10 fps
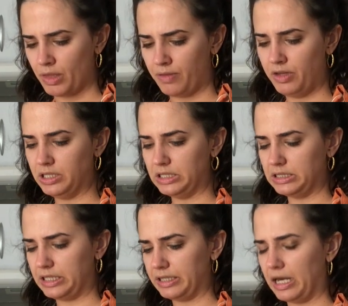there's this
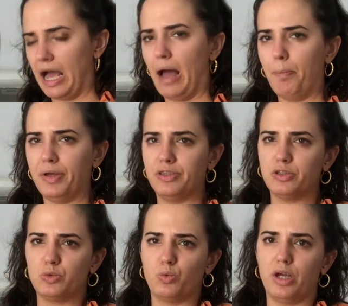thing that
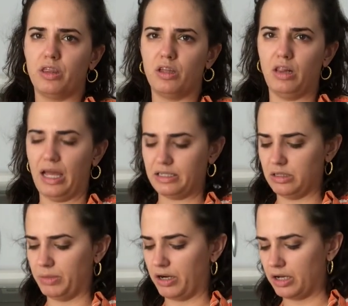happens with Latin
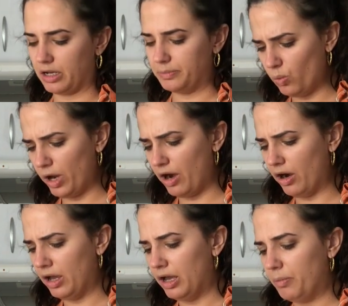America
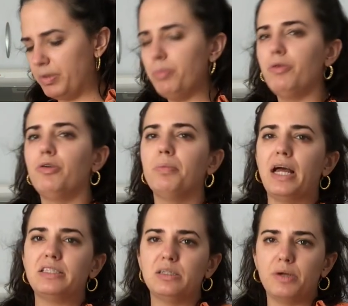where people from
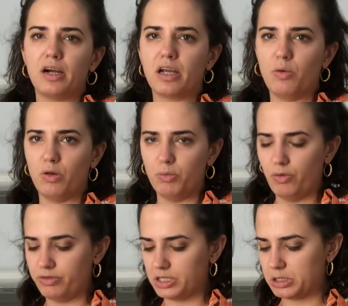Latin America will
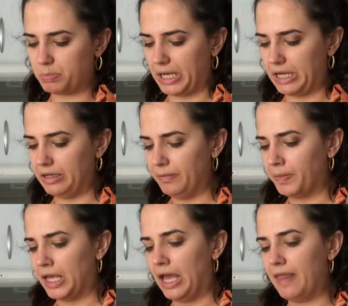move to Spain,
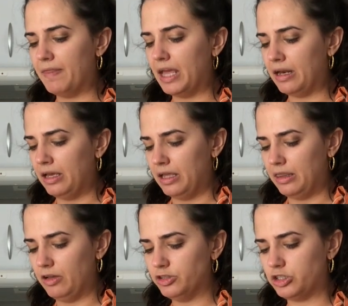and then
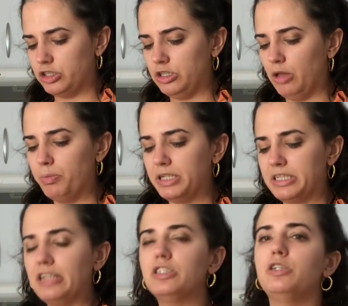they'll
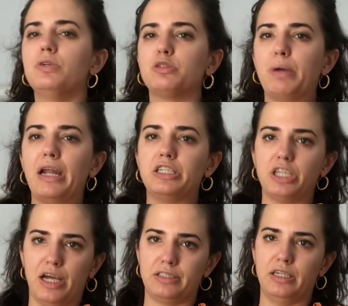pretend to do a Spanish
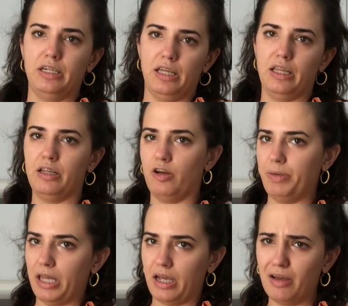accent, and then they'll
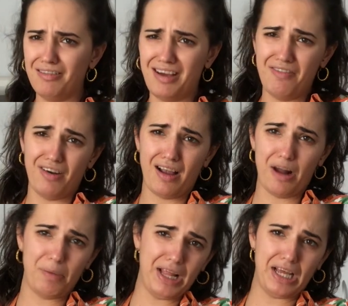be like, oh, I
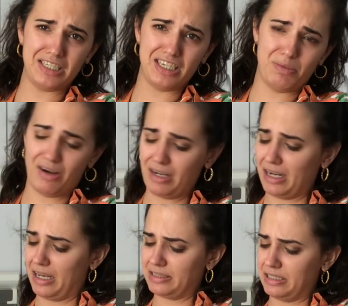forgot my Latin American
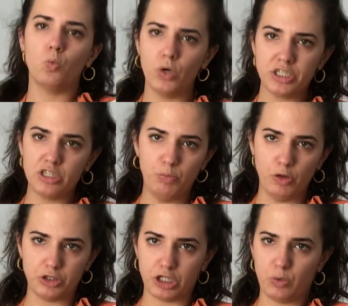accent, which is
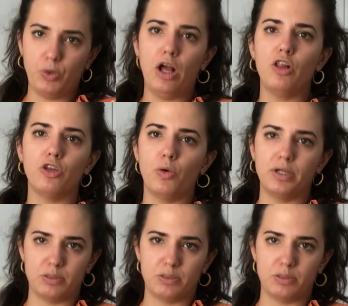bullshit. We all know it's